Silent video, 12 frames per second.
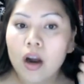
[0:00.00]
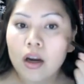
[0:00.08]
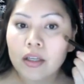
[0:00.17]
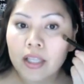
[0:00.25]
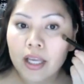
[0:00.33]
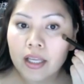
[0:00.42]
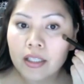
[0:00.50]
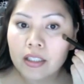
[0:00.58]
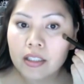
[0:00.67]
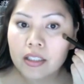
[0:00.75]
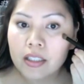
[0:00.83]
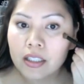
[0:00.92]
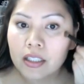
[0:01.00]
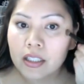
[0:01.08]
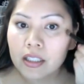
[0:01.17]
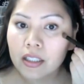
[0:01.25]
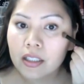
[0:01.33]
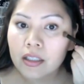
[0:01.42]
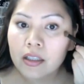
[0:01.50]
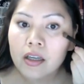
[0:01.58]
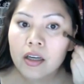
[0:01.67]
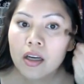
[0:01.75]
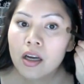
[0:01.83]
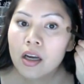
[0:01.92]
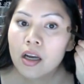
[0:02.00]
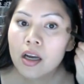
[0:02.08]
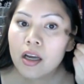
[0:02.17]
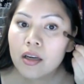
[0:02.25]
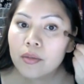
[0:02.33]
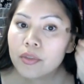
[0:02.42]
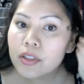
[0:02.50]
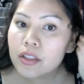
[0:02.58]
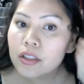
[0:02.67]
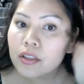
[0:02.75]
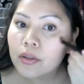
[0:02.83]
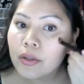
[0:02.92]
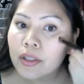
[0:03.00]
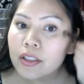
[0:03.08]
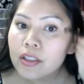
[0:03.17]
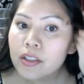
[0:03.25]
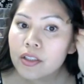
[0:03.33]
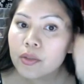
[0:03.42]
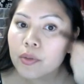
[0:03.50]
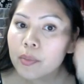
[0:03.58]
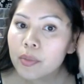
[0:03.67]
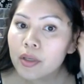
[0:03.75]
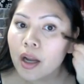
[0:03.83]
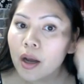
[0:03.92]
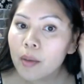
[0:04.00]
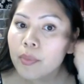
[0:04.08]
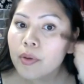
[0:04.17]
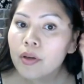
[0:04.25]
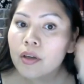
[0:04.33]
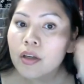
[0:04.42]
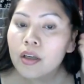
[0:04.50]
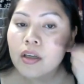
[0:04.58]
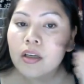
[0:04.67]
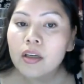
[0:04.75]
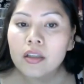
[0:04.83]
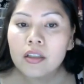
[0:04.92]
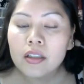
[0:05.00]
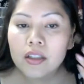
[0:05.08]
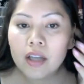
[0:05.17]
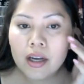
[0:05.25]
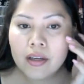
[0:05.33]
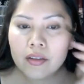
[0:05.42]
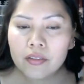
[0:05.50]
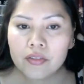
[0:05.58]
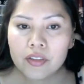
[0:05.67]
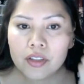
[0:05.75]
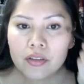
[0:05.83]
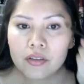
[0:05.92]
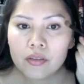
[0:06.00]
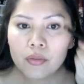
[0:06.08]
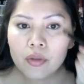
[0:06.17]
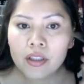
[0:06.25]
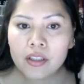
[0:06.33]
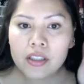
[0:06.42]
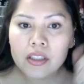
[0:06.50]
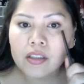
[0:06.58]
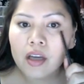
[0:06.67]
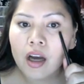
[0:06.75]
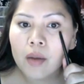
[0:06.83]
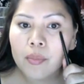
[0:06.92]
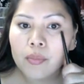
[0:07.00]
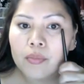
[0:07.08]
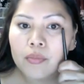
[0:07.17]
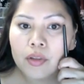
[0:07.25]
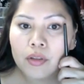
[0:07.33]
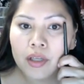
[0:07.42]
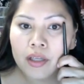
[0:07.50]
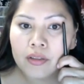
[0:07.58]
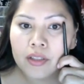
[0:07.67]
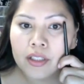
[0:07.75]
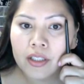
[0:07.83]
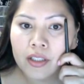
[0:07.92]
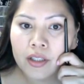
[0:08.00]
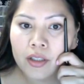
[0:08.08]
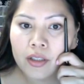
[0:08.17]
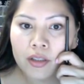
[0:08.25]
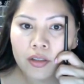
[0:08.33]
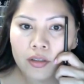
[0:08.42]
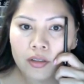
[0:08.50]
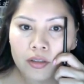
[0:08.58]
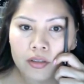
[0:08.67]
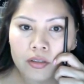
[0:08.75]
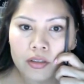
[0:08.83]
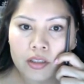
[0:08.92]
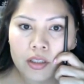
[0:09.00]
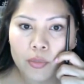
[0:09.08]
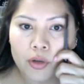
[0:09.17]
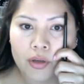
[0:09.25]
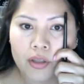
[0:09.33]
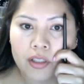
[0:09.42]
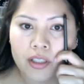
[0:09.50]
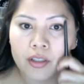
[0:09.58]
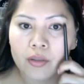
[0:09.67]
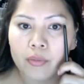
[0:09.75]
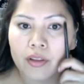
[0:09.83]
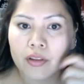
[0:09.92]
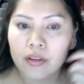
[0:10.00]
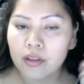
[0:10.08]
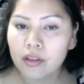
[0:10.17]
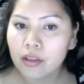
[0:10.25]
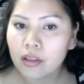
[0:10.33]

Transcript: Candy Tiki, and I'm just going to sweep it up. You kind of want to stop around here, somewhere around here with your